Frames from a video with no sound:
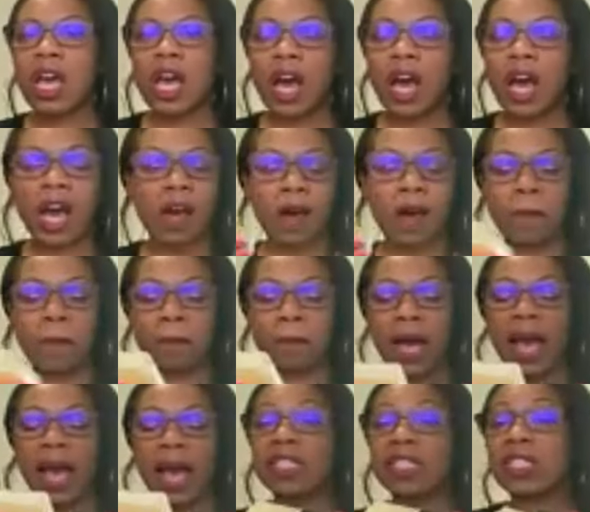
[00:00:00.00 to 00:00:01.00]
Um,
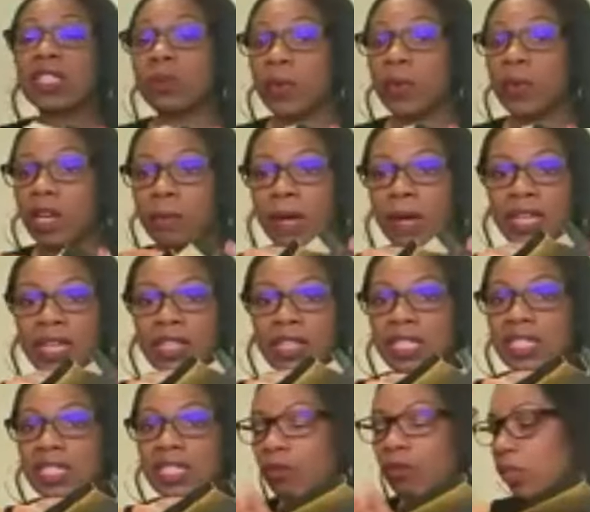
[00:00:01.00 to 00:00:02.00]
I swear by this.
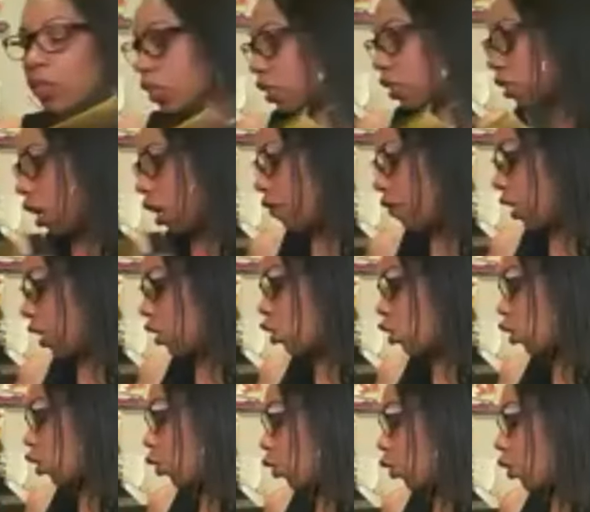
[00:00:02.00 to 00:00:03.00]
I really love it.
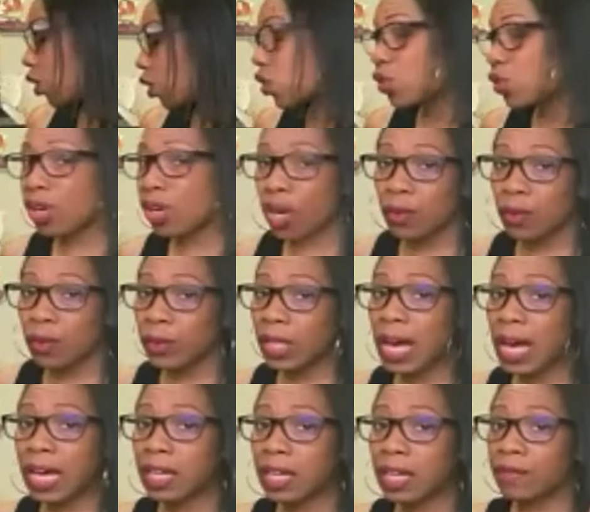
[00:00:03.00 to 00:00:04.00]
So you can start off with
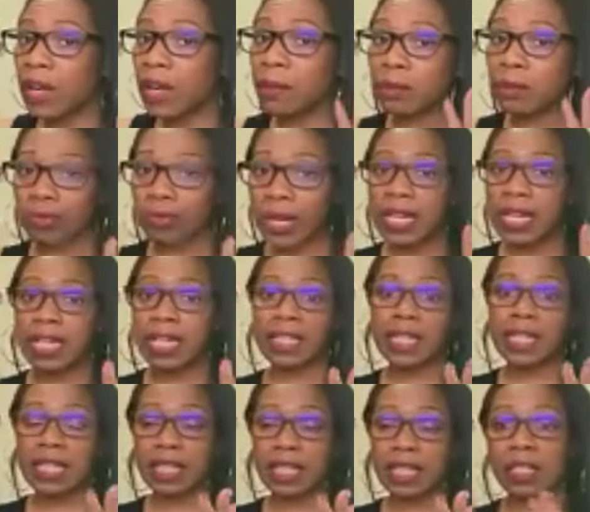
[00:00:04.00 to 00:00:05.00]
kind of
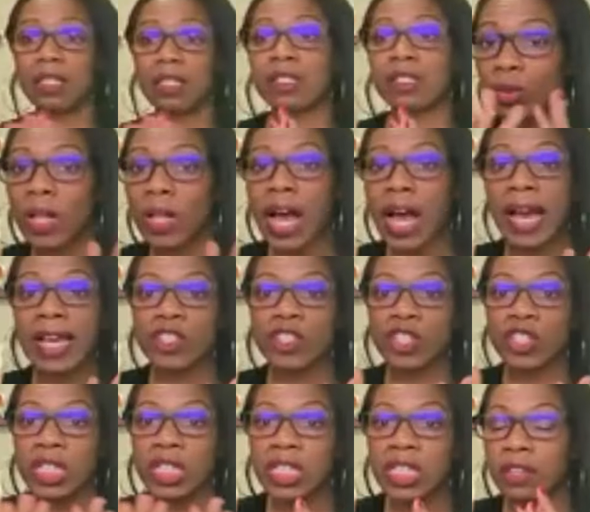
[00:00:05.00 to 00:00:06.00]
upgrading his
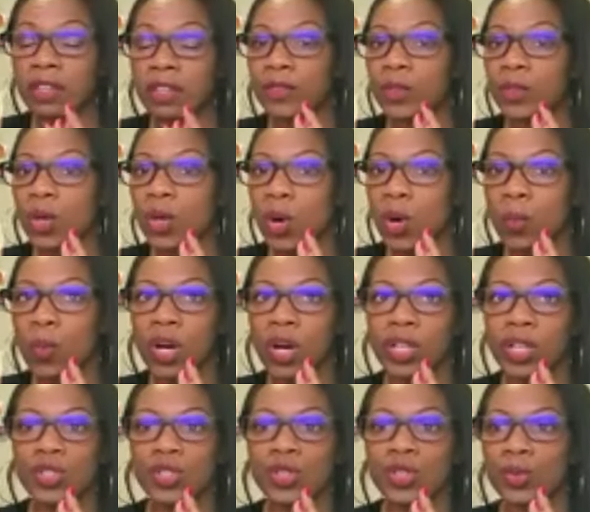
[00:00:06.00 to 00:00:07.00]
hygiene if you don't
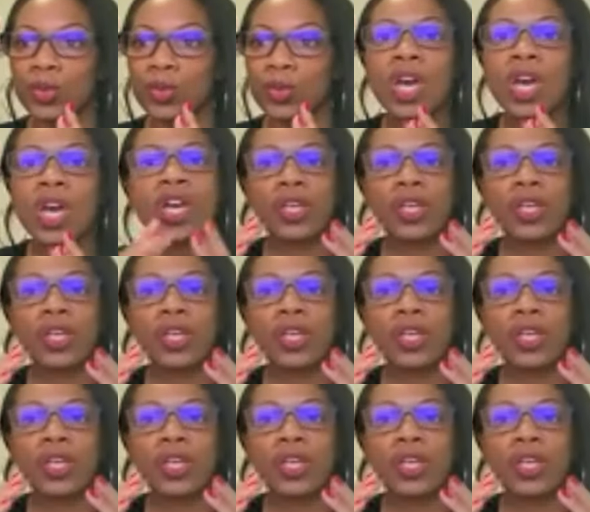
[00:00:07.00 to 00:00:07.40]
want to.